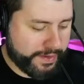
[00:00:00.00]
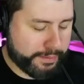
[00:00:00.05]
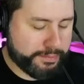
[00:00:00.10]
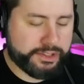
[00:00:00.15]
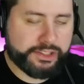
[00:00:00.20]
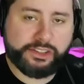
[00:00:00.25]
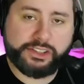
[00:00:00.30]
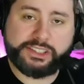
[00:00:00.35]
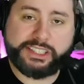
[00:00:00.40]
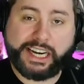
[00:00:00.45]
I'm
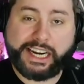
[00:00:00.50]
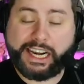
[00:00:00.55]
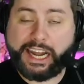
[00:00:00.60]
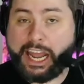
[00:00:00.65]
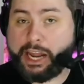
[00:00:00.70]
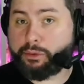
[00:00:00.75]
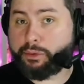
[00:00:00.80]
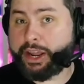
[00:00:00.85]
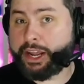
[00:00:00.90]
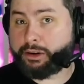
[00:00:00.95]
still stuck at
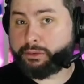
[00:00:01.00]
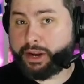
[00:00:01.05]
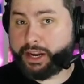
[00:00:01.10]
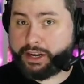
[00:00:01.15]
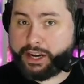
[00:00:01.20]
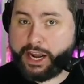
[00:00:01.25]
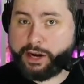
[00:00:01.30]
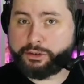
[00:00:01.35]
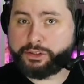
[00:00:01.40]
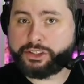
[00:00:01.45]
A rank right
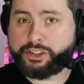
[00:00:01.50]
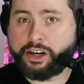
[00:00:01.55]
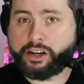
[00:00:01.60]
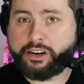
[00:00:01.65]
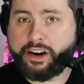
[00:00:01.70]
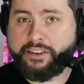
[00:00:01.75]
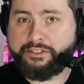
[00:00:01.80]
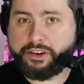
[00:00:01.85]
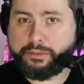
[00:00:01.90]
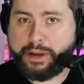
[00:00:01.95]
now in
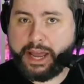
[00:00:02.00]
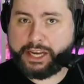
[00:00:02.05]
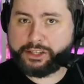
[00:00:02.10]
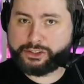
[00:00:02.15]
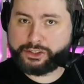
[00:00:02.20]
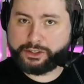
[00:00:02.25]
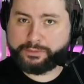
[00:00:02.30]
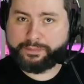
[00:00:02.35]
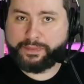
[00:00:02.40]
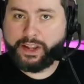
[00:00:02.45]
StarCraft
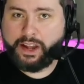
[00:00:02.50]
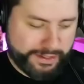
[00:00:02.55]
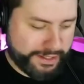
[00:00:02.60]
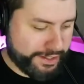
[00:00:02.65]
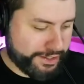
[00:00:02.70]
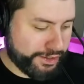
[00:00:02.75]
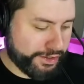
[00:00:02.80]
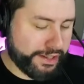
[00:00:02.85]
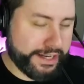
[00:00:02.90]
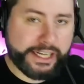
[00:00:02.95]
Remastered.
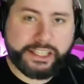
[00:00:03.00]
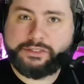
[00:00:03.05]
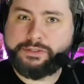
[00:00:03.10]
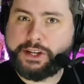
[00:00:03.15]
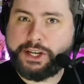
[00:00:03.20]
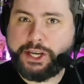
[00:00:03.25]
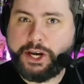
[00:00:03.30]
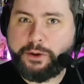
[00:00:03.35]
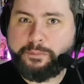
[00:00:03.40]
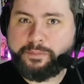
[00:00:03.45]
Until the next
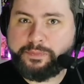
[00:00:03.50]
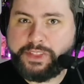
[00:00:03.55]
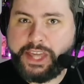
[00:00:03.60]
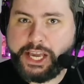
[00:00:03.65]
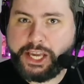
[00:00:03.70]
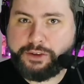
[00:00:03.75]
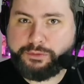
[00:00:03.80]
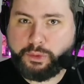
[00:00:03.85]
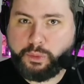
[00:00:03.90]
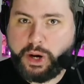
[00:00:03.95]
video,
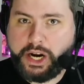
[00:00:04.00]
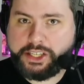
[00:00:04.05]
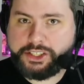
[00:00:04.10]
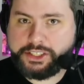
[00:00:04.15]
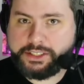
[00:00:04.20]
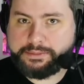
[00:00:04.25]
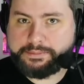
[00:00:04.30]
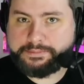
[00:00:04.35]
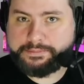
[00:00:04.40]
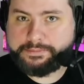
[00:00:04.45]
thank you for watching.